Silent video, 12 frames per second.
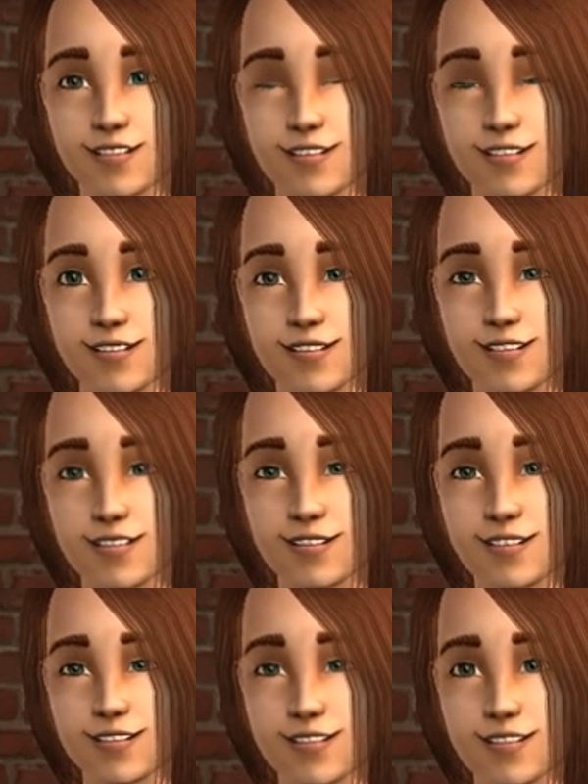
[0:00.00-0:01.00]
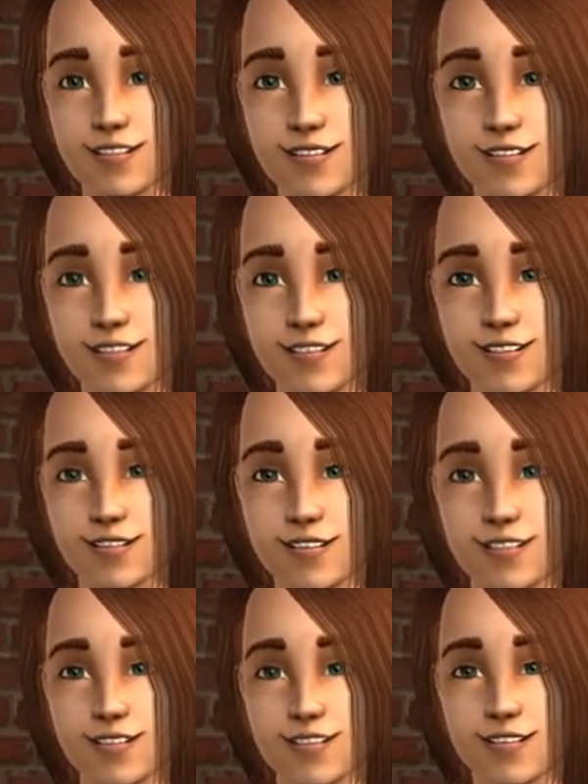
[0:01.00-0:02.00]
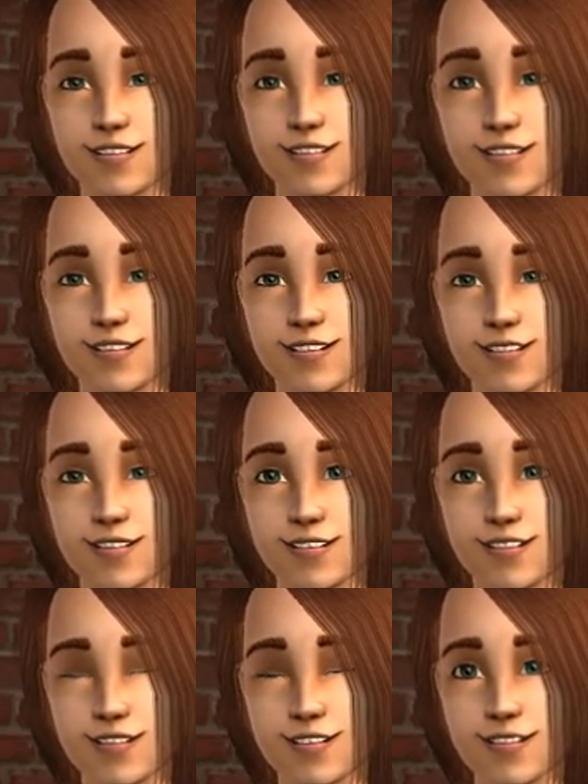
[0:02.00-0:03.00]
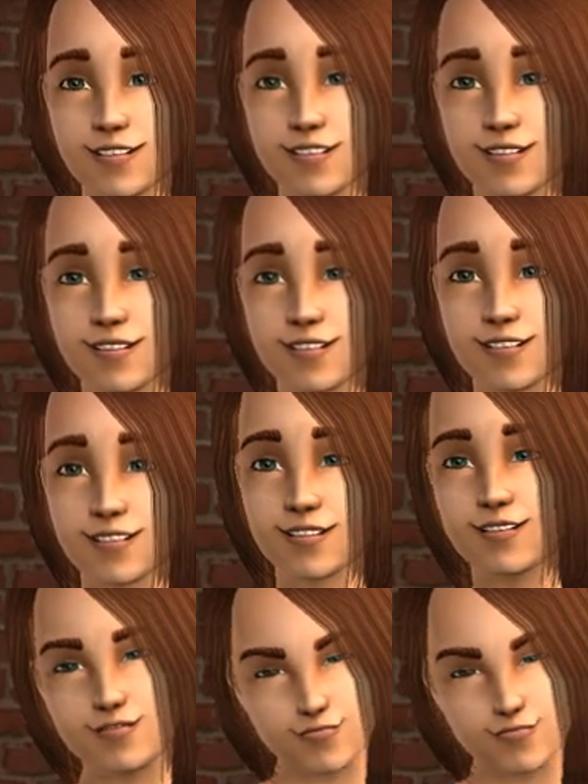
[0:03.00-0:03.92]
No one is speaking in this clip.